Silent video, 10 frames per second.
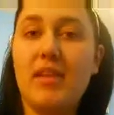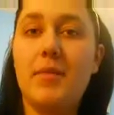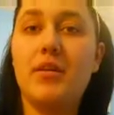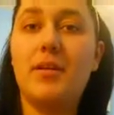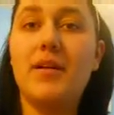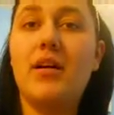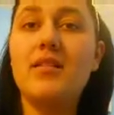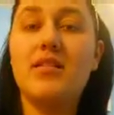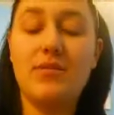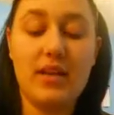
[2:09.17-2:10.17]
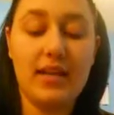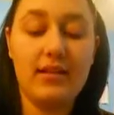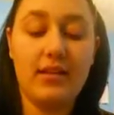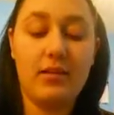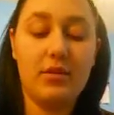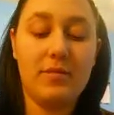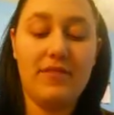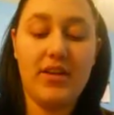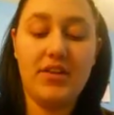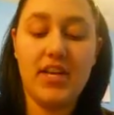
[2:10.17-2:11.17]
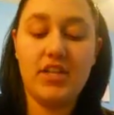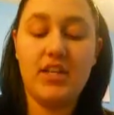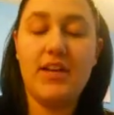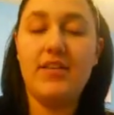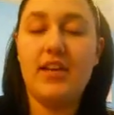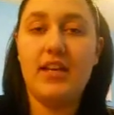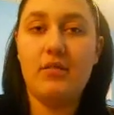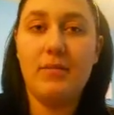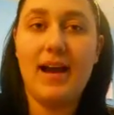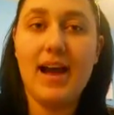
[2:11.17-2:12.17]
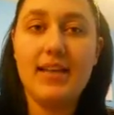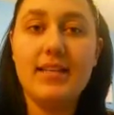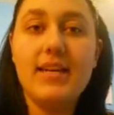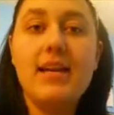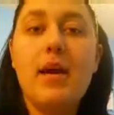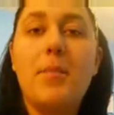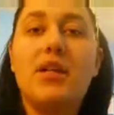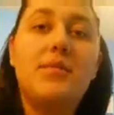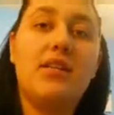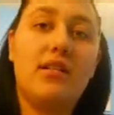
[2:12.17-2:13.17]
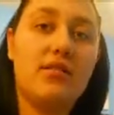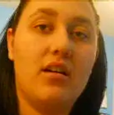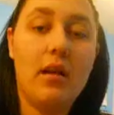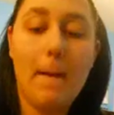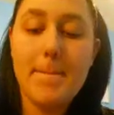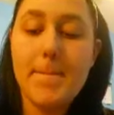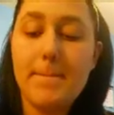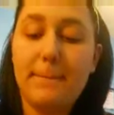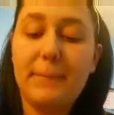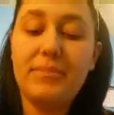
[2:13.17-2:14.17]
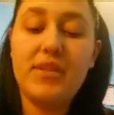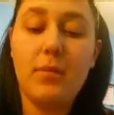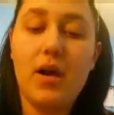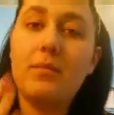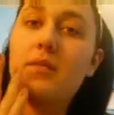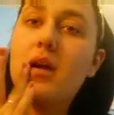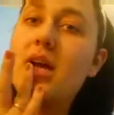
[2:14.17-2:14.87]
and put a little bit on, so then when I get done with my foundation and everything, get done with my eyes, my lipstick goes on. No problem.